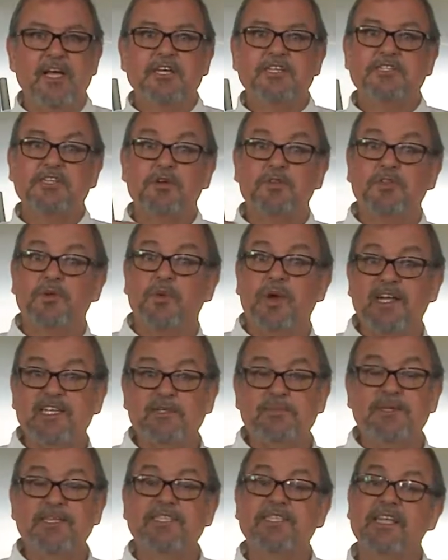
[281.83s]
So the
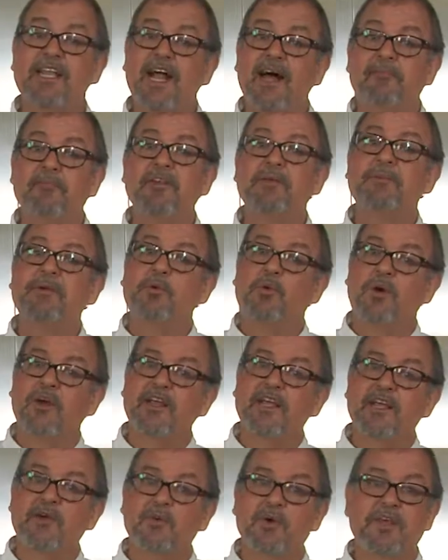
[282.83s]
recipes that I'm going to be
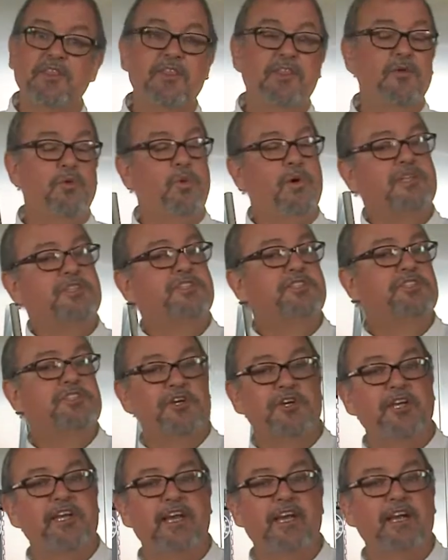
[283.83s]
working with and the ones that
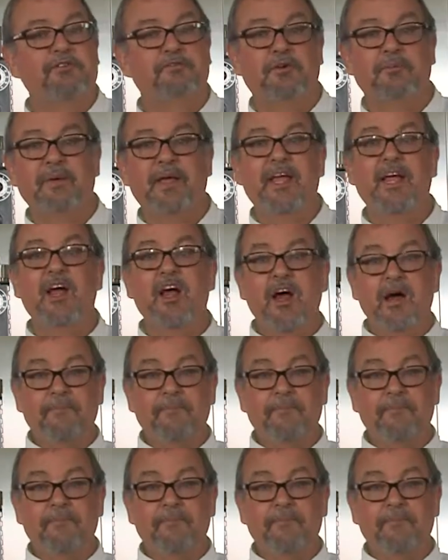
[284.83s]
you're going to hear from me,